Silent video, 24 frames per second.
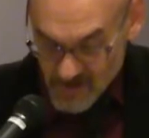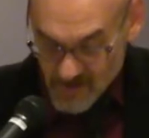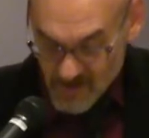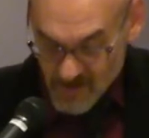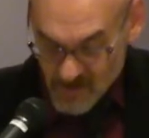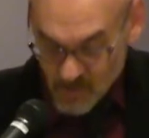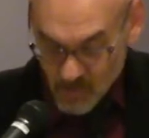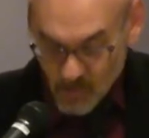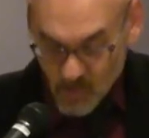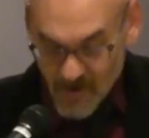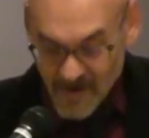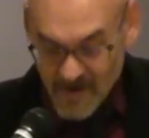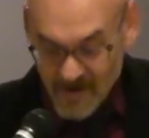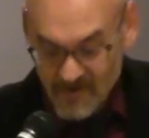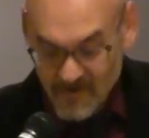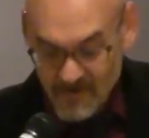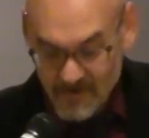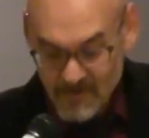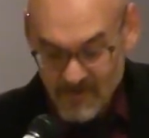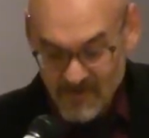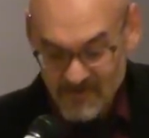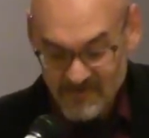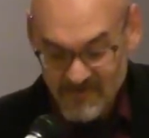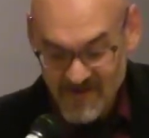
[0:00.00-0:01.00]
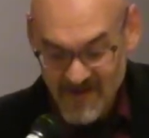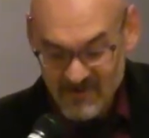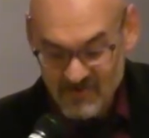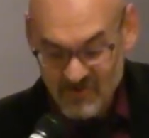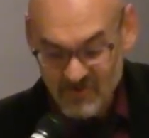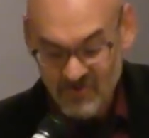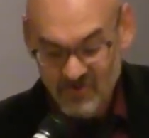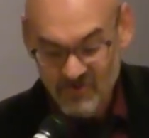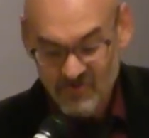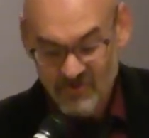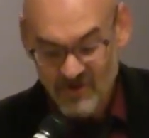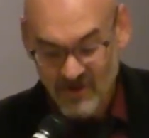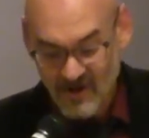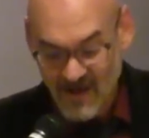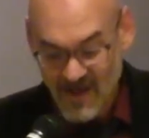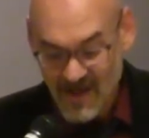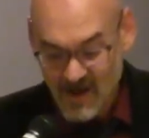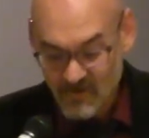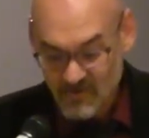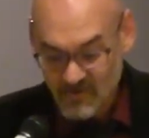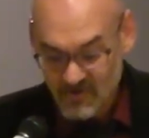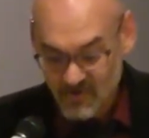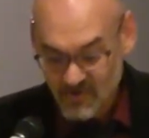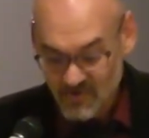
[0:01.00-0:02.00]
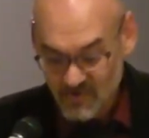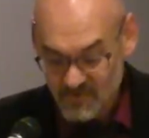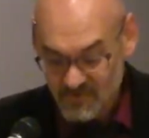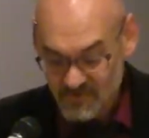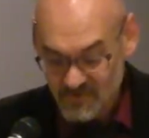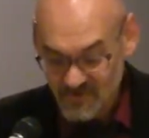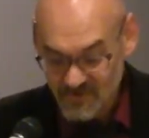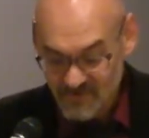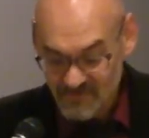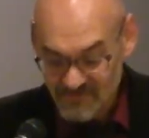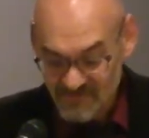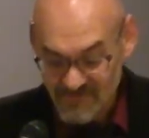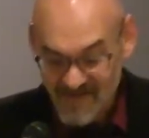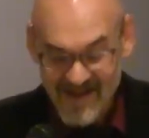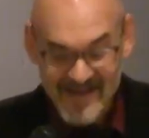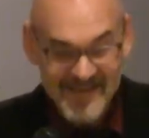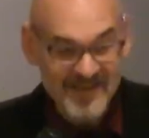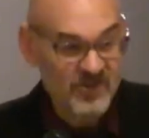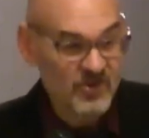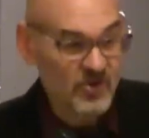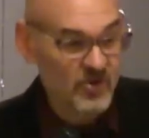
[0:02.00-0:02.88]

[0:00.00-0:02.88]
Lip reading: what other professions allow you to invite